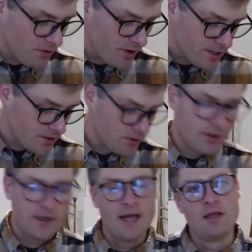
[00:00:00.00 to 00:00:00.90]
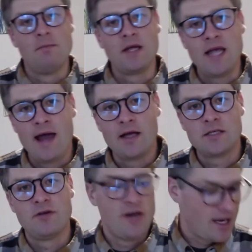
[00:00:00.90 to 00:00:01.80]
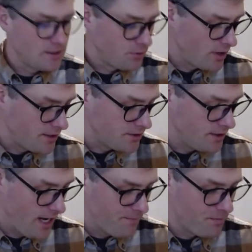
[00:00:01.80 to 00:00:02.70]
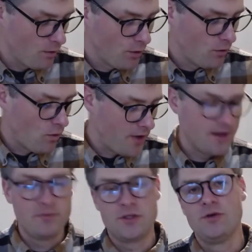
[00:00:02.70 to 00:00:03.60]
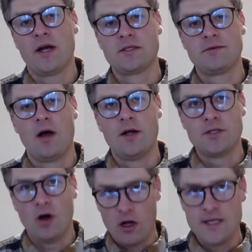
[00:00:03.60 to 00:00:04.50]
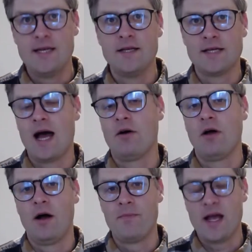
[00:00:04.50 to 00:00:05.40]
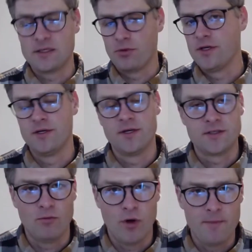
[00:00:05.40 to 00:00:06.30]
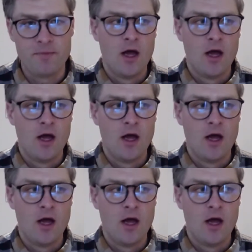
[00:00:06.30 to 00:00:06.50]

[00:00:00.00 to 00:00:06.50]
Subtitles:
going to look at the mechanics of an exploration game, we would want them to all lead into exploration in some way.